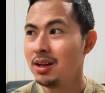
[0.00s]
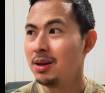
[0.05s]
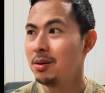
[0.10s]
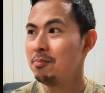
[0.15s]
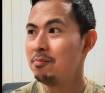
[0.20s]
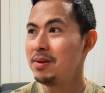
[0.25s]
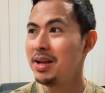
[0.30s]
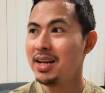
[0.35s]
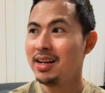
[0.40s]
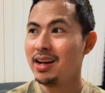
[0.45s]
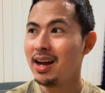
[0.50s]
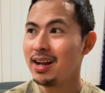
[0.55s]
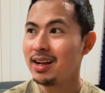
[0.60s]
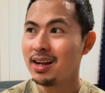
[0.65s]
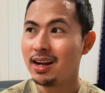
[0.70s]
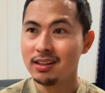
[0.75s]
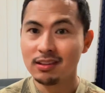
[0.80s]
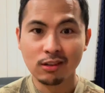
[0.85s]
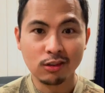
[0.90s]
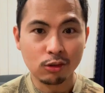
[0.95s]
Man, I
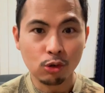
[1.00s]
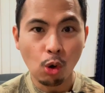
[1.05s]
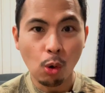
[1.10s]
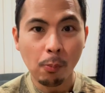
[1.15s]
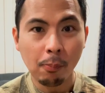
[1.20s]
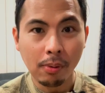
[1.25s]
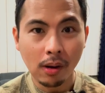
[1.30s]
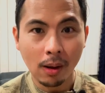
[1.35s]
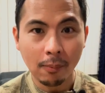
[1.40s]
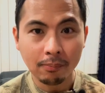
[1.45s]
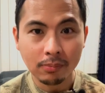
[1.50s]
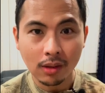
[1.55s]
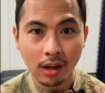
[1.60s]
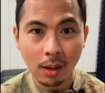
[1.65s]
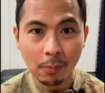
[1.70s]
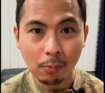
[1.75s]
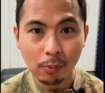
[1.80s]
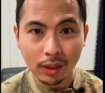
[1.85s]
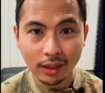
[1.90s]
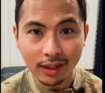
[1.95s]
got so pumped
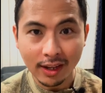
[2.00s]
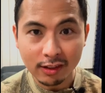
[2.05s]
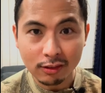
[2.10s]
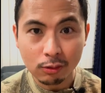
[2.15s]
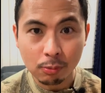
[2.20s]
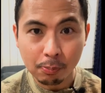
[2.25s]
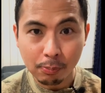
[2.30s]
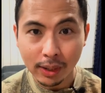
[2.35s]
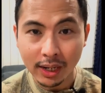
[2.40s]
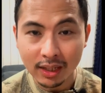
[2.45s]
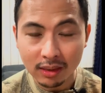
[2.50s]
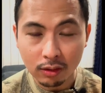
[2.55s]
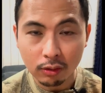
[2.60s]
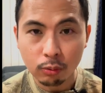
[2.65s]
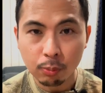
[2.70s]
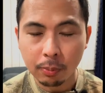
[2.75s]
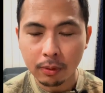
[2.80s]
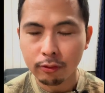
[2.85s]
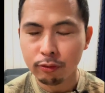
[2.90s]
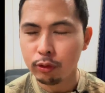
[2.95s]
up when I sprayed this
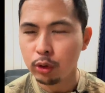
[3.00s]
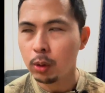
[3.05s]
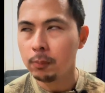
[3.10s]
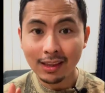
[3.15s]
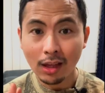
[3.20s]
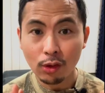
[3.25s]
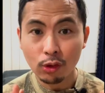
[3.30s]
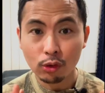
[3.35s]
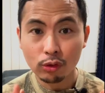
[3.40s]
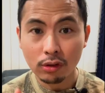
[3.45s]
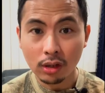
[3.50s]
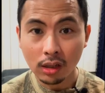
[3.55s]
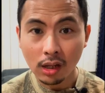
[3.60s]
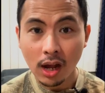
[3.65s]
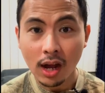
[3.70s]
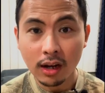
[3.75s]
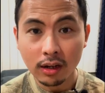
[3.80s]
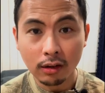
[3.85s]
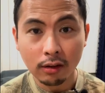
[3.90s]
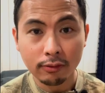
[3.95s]
perfume. Now, there's a
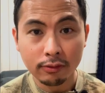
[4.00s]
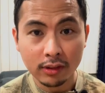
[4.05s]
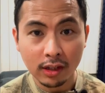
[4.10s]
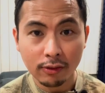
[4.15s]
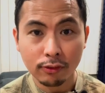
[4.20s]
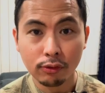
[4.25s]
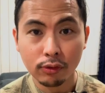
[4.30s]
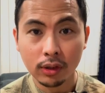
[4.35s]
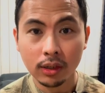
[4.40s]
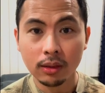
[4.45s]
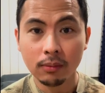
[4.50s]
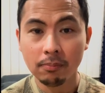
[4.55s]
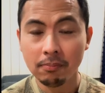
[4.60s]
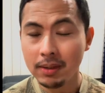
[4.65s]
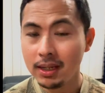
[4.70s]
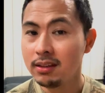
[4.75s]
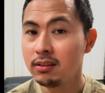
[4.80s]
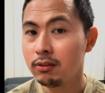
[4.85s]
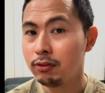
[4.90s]
lot of different mixed